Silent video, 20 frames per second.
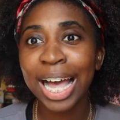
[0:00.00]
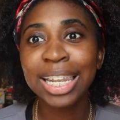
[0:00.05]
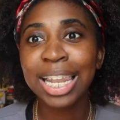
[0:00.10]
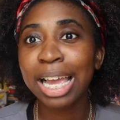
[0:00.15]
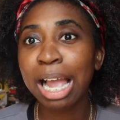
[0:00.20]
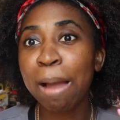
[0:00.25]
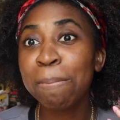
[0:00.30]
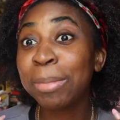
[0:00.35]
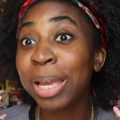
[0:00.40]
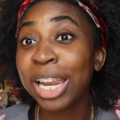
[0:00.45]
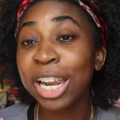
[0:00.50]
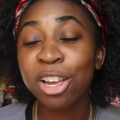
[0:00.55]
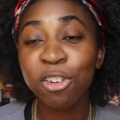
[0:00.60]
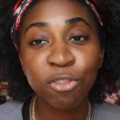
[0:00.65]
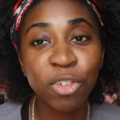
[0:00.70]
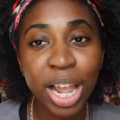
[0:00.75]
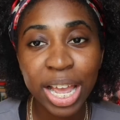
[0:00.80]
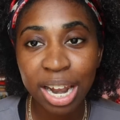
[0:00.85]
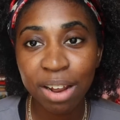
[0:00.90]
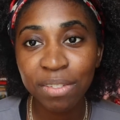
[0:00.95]
like, I'm getting
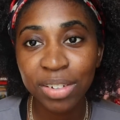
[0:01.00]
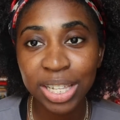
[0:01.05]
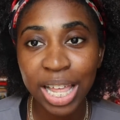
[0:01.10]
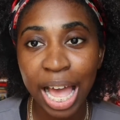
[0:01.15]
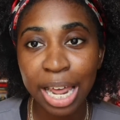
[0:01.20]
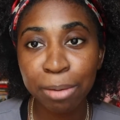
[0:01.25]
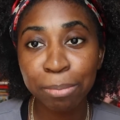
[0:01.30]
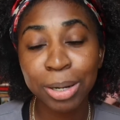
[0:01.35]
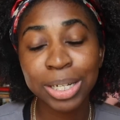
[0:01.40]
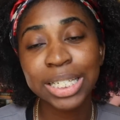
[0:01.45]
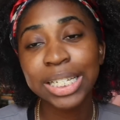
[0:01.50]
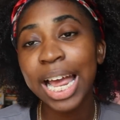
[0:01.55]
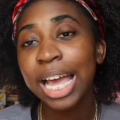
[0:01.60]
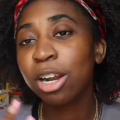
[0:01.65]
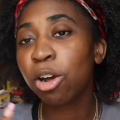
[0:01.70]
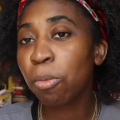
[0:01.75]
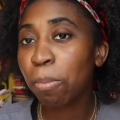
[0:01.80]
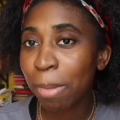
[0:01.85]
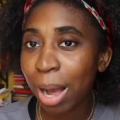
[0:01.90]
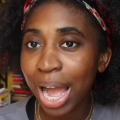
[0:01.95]
rid of a lot of books, and I
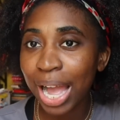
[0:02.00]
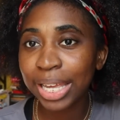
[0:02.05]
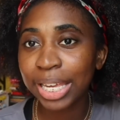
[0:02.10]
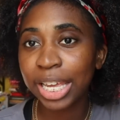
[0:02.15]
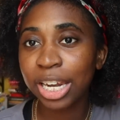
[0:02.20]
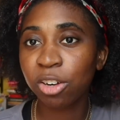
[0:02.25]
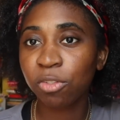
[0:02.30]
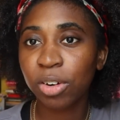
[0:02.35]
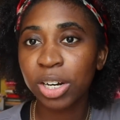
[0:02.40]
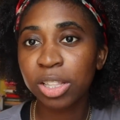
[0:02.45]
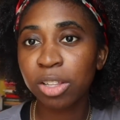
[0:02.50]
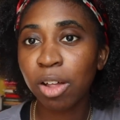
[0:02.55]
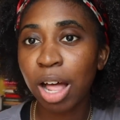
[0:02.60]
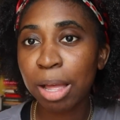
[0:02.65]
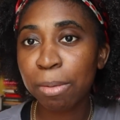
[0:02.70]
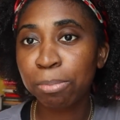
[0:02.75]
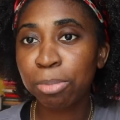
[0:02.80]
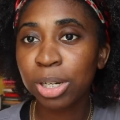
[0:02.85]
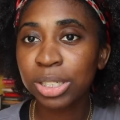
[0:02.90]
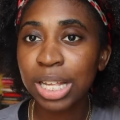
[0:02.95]
don't mind getting rid of a
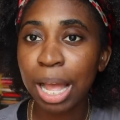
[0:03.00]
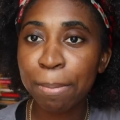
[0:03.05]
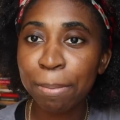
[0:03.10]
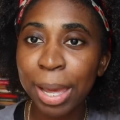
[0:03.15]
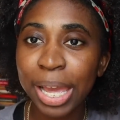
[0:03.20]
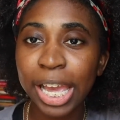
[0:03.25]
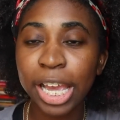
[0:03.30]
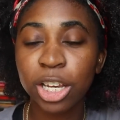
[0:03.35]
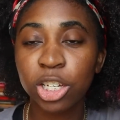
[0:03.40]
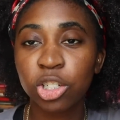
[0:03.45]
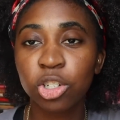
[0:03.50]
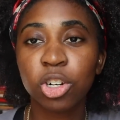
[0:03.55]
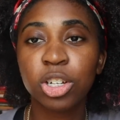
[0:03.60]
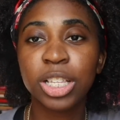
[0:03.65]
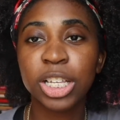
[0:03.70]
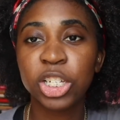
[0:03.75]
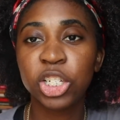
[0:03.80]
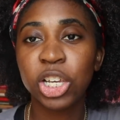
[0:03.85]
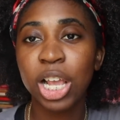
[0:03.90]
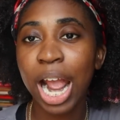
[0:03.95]
lot of books. I'm making sure
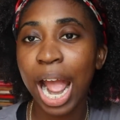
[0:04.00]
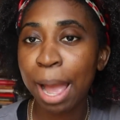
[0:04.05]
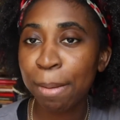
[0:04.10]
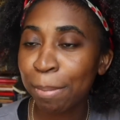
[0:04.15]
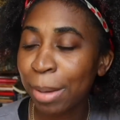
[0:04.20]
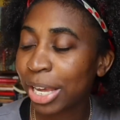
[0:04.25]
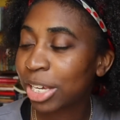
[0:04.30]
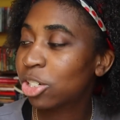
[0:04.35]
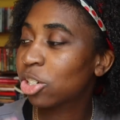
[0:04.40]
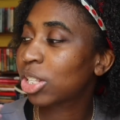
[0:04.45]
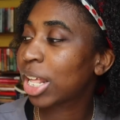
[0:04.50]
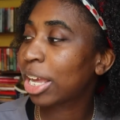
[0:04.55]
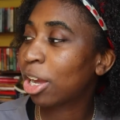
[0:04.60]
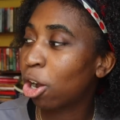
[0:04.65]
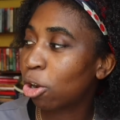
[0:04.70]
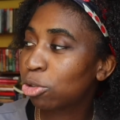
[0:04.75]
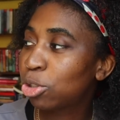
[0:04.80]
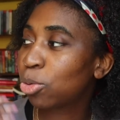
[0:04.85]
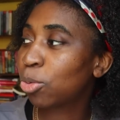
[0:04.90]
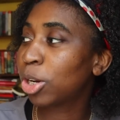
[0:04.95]
this year, I make sure they
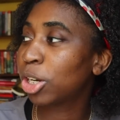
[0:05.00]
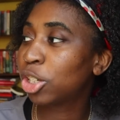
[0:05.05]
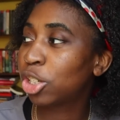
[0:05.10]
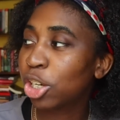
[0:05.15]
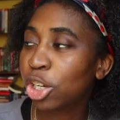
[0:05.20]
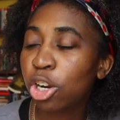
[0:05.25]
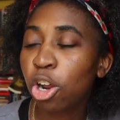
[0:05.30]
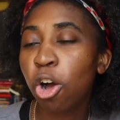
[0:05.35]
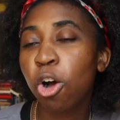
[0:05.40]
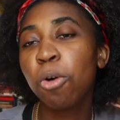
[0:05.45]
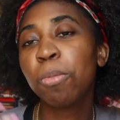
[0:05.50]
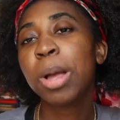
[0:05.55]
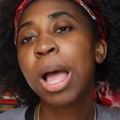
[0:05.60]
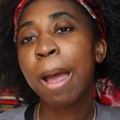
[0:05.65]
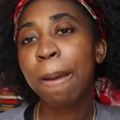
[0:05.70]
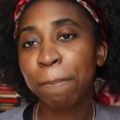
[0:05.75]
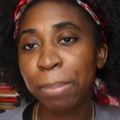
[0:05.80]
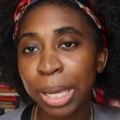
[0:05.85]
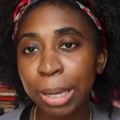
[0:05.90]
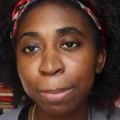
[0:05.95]
go to a good home,
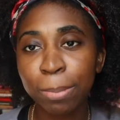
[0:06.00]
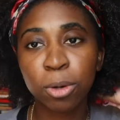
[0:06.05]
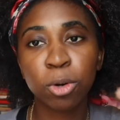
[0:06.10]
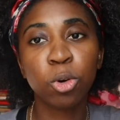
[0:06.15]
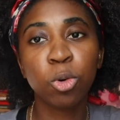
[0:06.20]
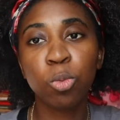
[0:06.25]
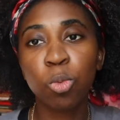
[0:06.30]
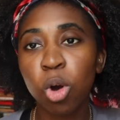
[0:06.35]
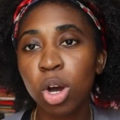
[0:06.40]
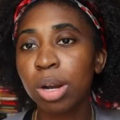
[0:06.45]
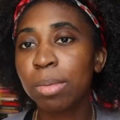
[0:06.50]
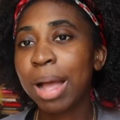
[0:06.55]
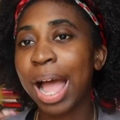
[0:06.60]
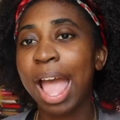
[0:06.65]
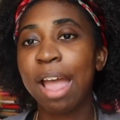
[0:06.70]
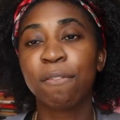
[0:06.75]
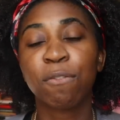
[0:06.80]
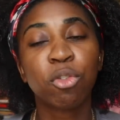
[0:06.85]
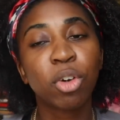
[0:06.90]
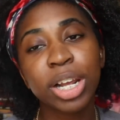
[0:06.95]
people who want them. I
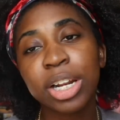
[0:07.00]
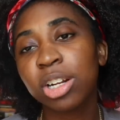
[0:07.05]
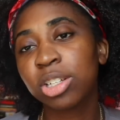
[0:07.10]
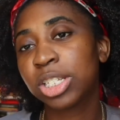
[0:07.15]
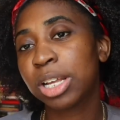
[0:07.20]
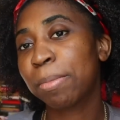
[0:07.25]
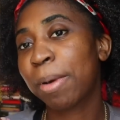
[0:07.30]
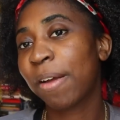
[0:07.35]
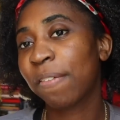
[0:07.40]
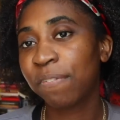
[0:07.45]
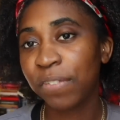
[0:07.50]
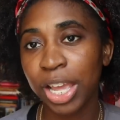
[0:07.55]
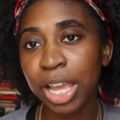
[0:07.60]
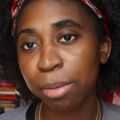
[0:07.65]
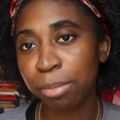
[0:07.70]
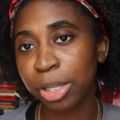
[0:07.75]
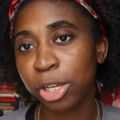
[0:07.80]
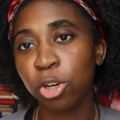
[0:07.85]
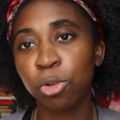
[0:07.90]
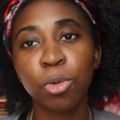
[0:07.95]
have readers in my
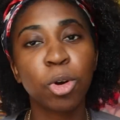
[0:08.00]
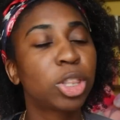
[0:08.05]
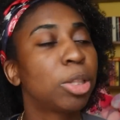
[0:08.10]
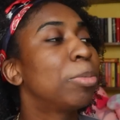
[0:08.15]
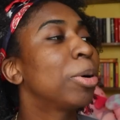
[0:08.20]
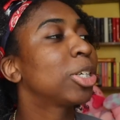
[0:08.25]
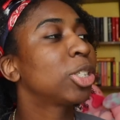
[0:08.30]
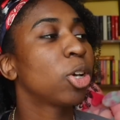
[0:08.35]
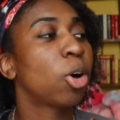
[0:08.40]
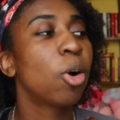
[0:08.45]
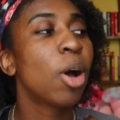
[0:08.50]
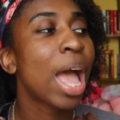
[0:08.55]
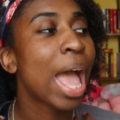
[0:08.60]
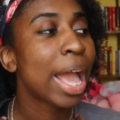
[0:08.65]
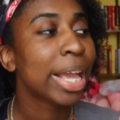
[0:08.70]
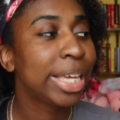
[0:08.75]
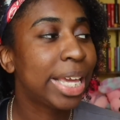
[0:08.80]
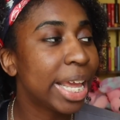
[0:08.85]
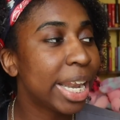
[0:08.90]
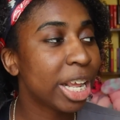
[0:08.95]
family who want the books. So
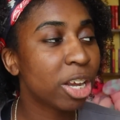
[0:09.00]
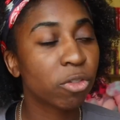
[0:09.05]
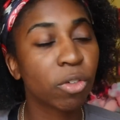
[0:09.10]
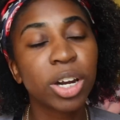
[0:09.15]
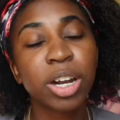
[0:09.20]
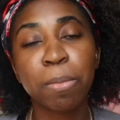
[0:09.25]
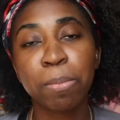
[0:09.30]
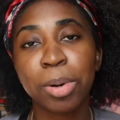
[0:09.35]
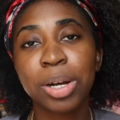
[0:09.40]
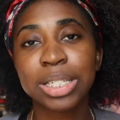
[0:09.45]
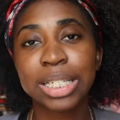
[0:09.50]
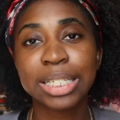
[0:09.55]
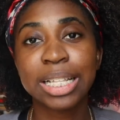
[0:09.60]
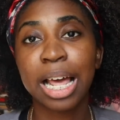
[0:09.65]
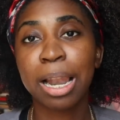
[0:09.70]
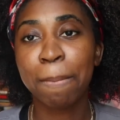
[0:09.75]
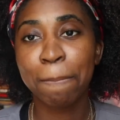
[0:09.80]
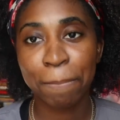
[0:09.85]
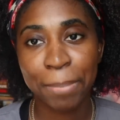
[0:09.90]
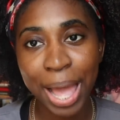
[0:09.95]
getting rid of books is
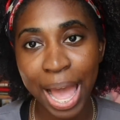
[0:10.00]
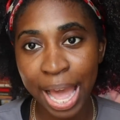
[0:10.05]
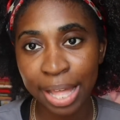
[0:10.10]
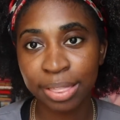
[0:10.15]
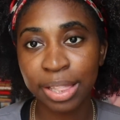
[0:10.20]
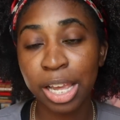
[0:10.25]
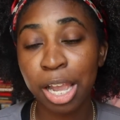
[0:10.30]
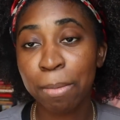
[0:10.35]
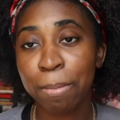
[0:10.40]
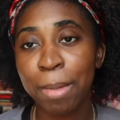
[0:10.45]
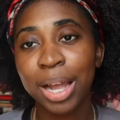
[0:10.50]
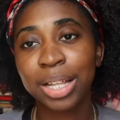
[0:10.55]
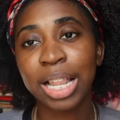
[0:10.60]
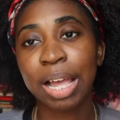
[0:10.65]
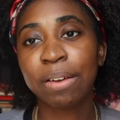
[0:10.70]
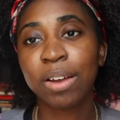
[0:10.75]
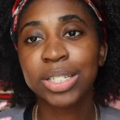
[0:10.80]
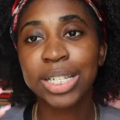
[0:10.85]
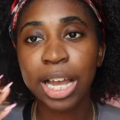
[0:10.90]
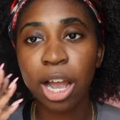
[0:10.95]
not a bad thing in my
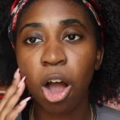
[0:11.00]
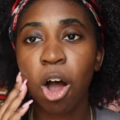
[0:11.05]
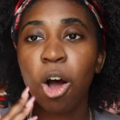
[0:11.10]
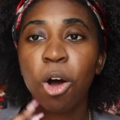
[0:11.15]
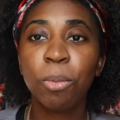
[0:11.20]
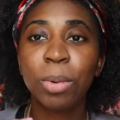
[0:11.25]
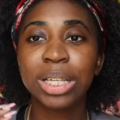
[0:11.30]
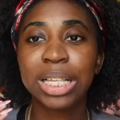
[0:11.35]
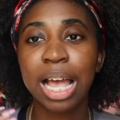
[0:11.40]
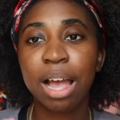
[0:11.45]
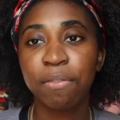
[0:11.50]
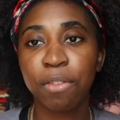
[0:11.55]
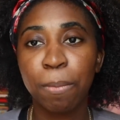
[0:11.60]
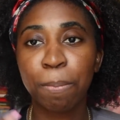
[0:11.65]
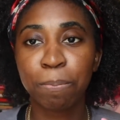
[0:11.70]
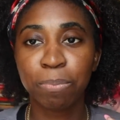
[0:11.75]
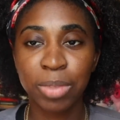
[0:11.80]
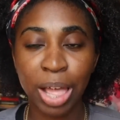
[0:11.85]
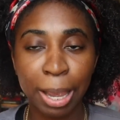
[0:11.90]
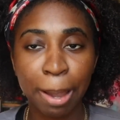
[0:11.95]
life, because I always have a
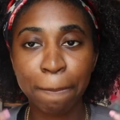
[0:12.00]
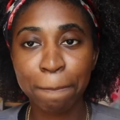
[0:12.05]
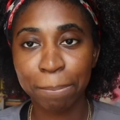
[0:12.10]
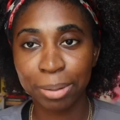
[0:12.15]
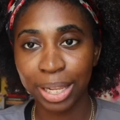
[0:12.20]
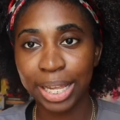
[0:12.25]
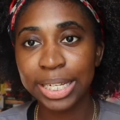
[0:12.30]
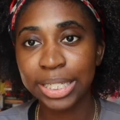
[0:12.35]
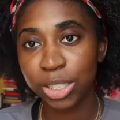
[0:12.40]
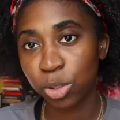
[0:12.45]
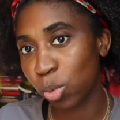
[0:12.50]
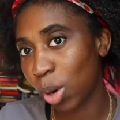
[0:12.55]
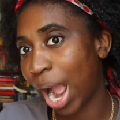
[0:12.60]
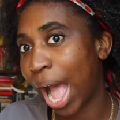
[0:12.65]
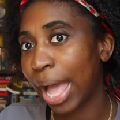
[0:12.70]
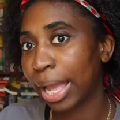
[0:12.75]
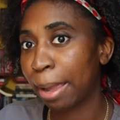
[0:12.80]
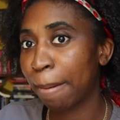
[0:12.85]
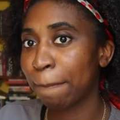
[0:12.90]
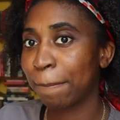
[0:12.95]
like place where
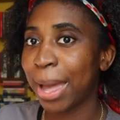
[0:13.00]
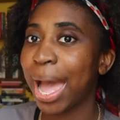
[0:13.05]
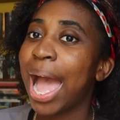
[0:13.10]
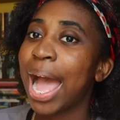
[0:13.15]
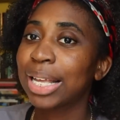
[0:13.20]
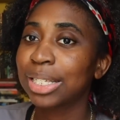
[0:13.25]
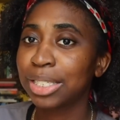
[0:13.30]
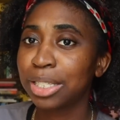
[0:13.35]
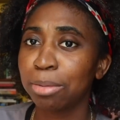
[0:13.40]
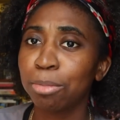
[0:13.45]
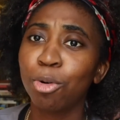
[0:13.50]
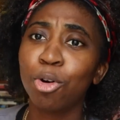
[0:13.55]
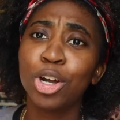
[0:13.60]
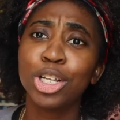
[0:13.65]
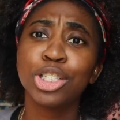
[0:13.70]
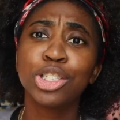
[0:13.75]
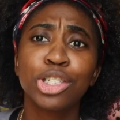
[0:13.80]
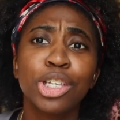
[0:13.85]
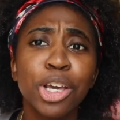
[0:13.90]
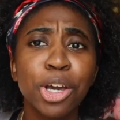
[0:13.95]
I can pass them
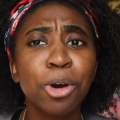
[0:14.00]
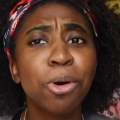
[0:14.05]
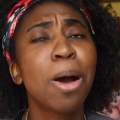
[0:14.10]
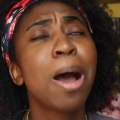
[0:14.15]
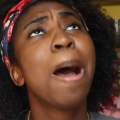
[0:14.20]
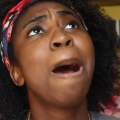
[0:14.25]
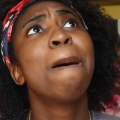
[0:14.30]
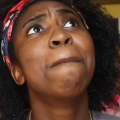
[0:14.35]
on too.